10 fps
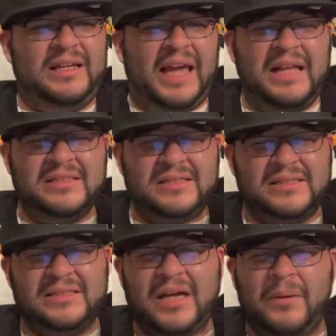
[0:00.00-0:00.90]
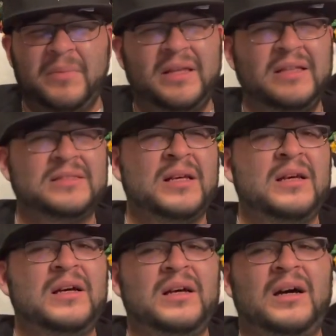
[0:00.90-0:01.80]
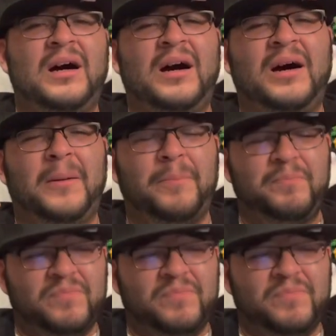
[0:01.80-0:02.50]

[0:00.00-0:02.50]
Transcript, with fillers: gains some of his um,